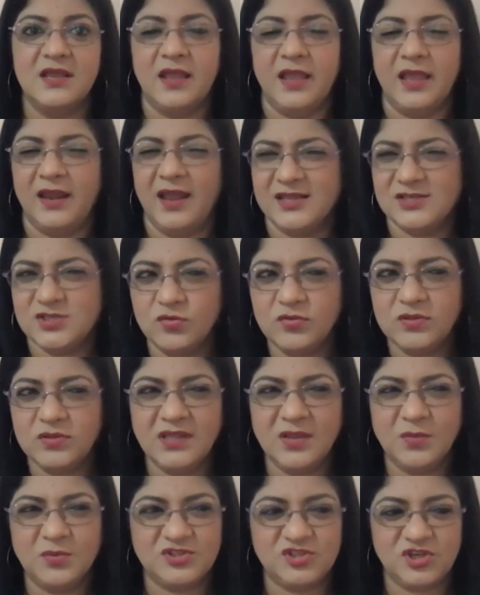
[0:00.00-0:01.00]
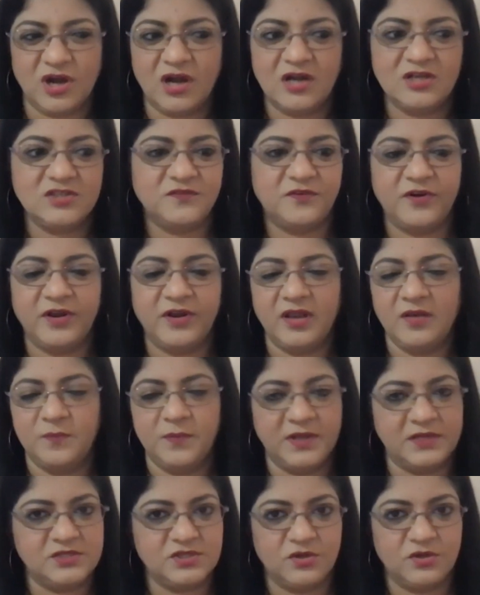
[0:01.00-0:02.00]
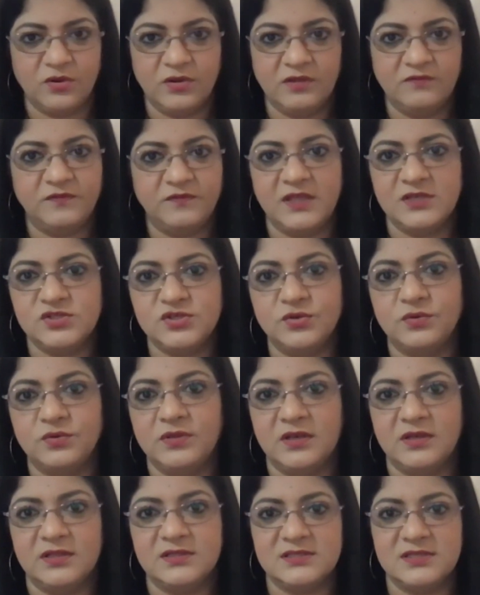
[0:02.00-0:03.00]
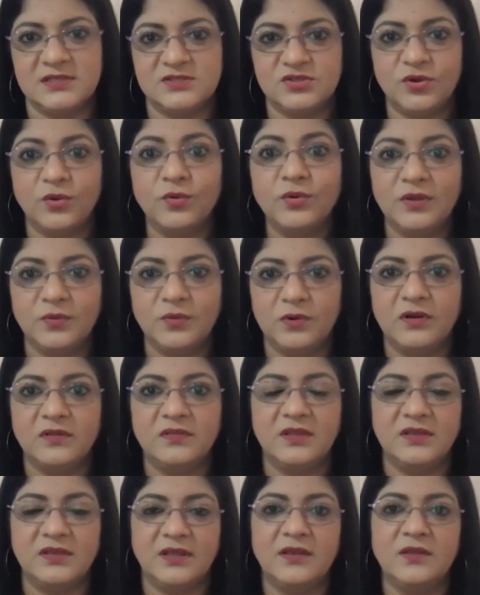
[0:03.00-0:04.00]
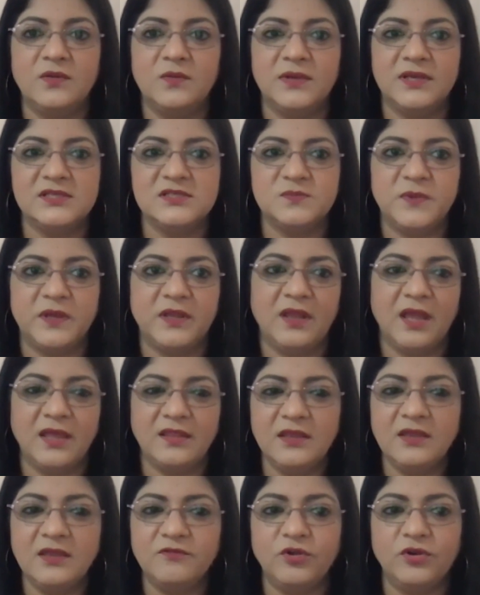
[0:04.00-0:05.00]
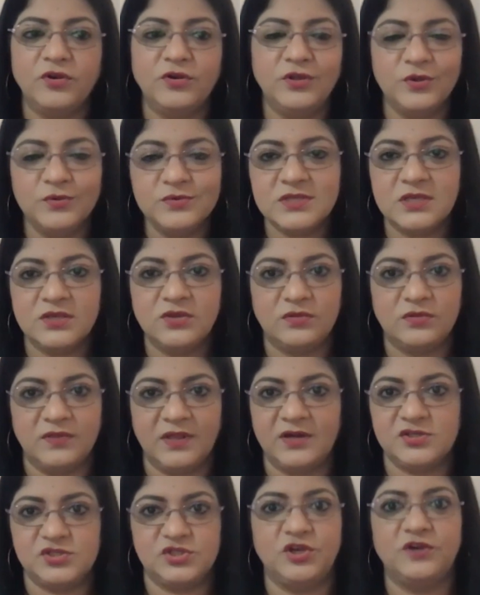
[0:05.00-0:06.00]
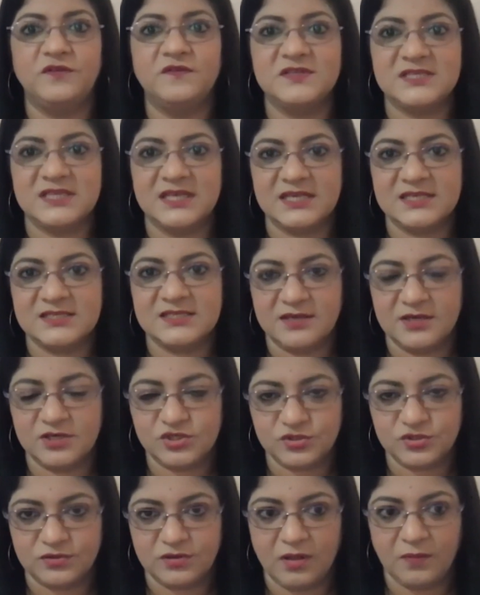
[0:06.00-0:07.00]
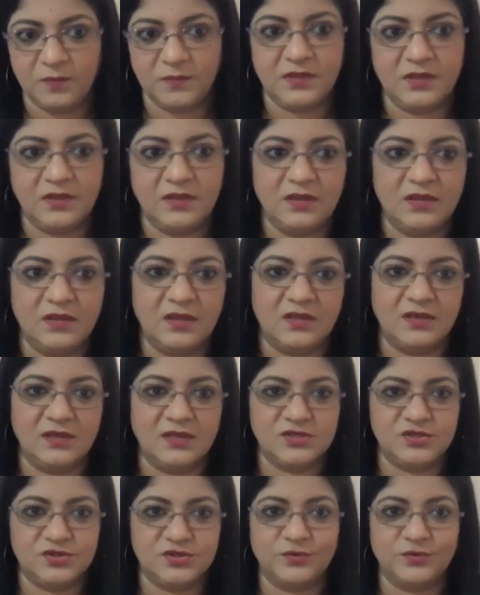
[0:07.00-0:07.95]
And I don't think they would charge for it, but if they do, then it's totally worth it anyways. But I think if you're using their services, then it should not be an issue.